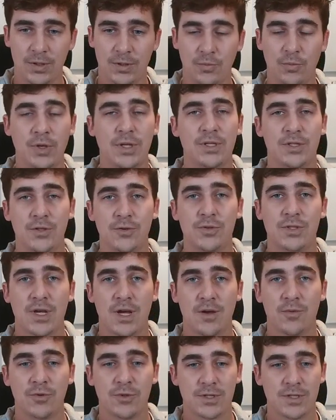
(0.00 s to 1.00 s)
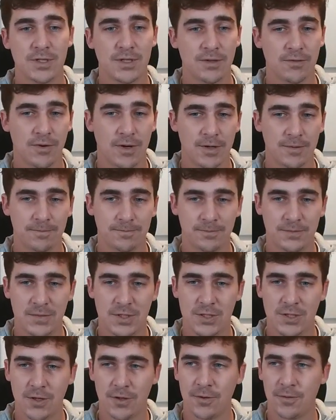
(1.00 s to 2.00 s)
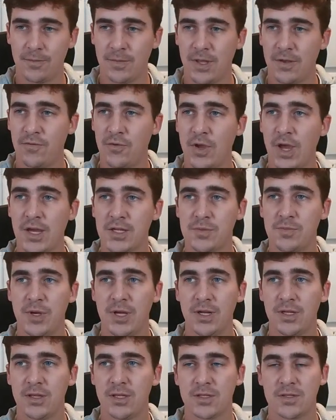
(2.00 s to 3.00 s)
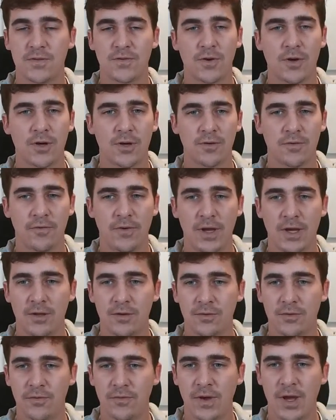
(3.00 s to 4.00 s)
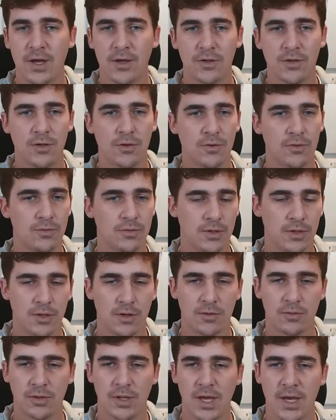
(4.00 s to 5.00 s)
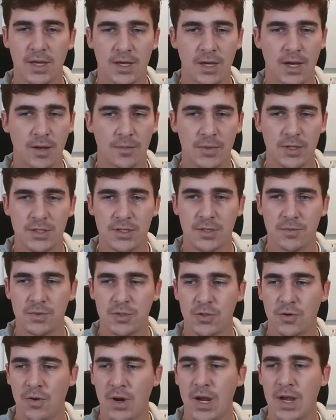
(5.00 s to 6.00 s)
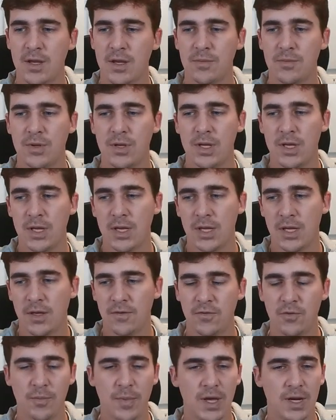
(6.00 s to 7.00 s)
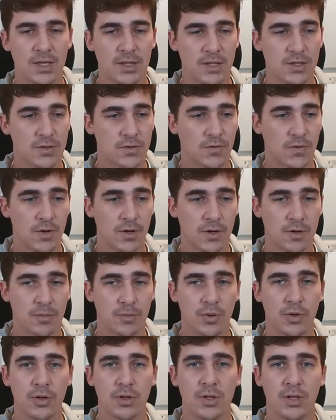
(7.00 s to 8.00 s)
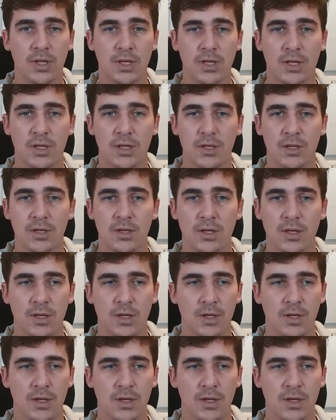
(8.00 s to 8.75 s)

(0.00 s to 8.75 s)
in due time, we'll see, right? So if you guys made it this far and found value, you know, like, comment, subscribe. If you made it this far, put in